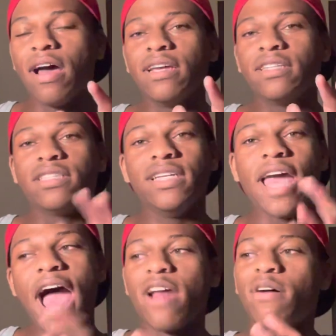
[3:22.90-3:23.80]
she
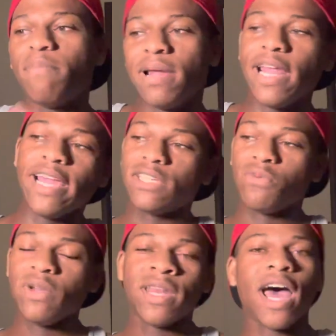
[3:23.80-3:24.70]
out of place.
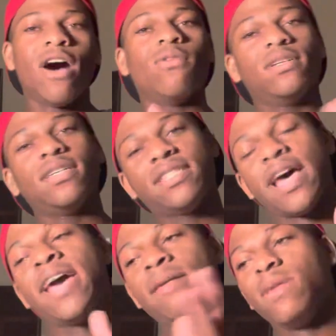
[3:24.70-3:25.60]
We not on the
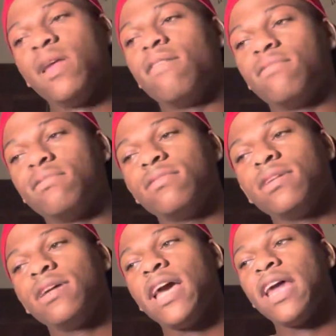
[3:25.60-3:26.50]
same level.
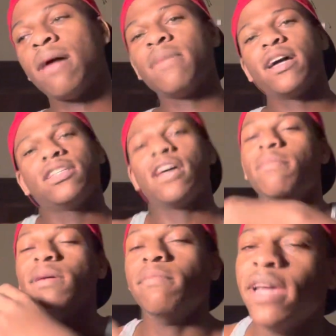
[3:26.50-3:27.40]
And I'm not trying to
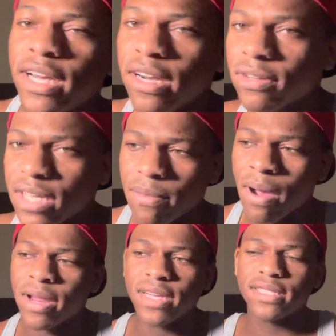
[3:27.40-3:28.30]
be mean in no type.
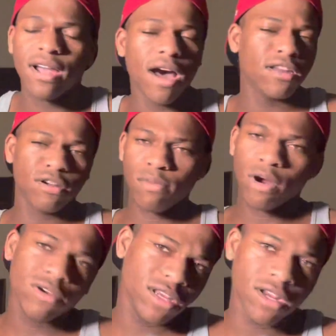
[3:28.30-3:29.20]
I'm not calling her
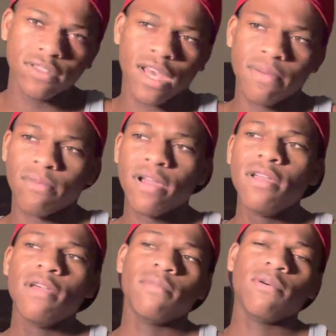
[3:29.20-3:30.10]
broken no type way.
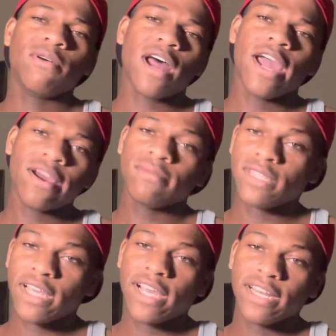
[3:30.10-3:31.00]
But what I am
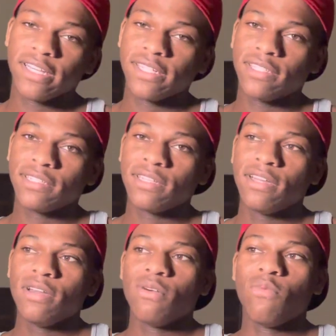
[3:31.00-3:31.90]
saying is,
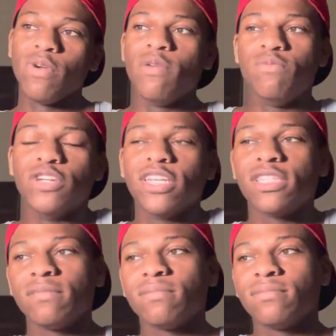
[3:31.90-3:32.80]
we just,